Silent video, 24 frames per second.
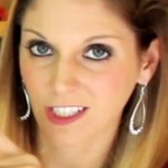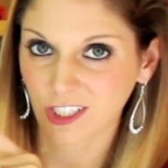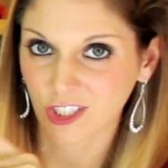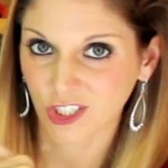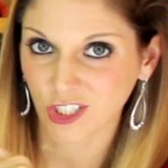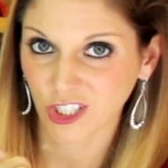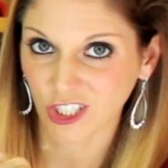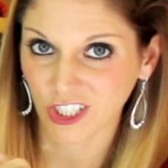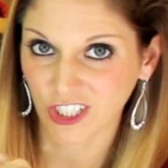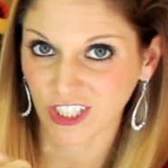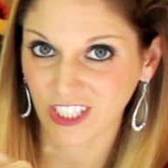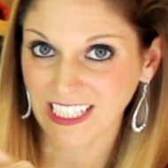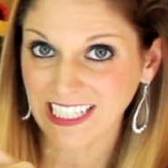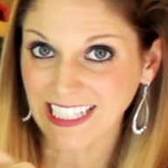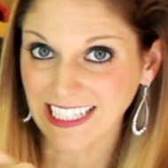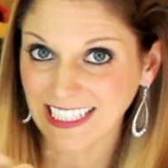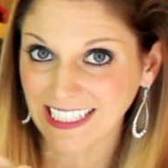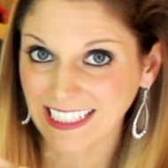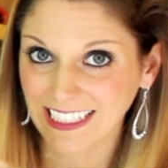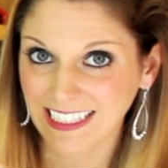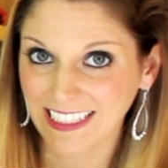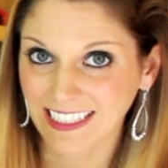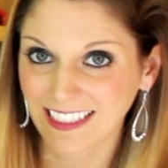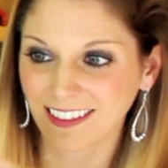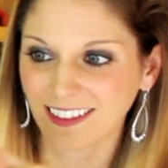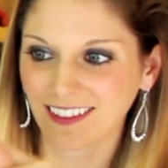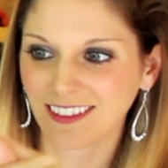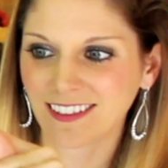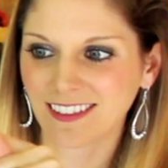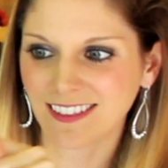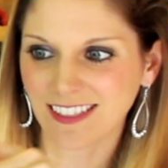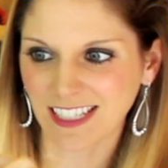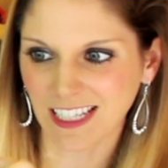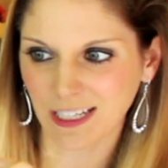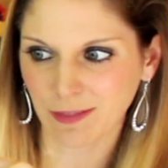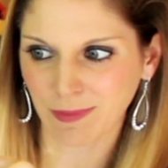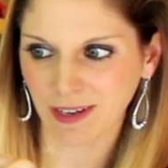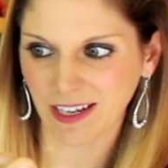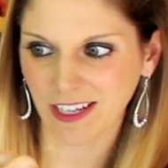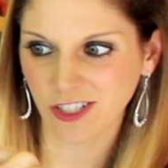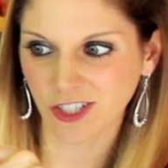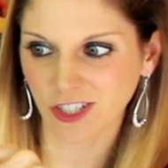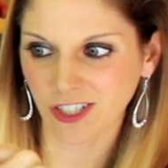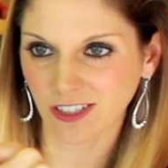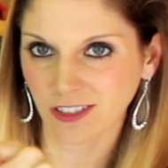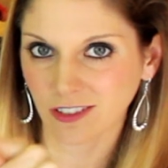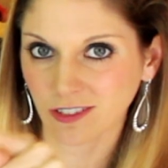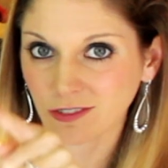Dirty, D
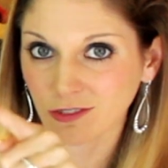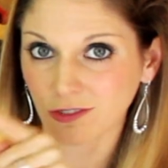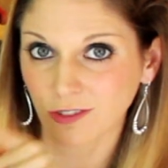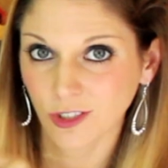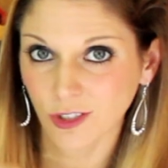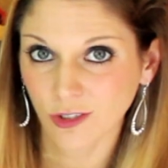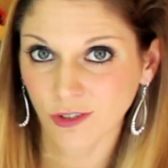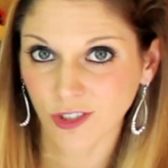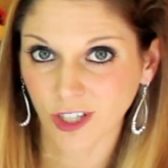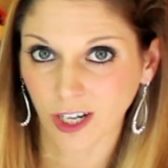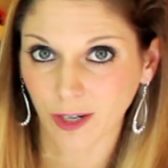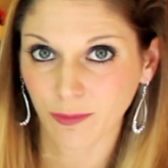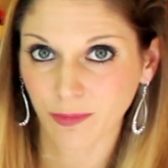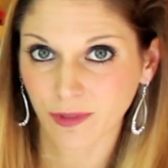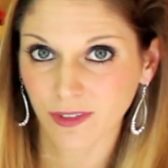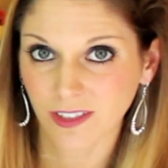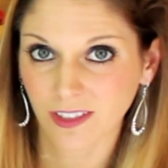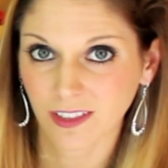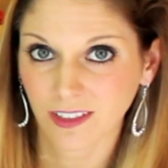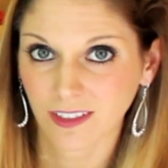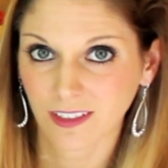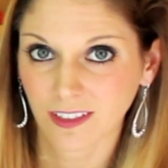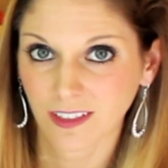major, two sharps.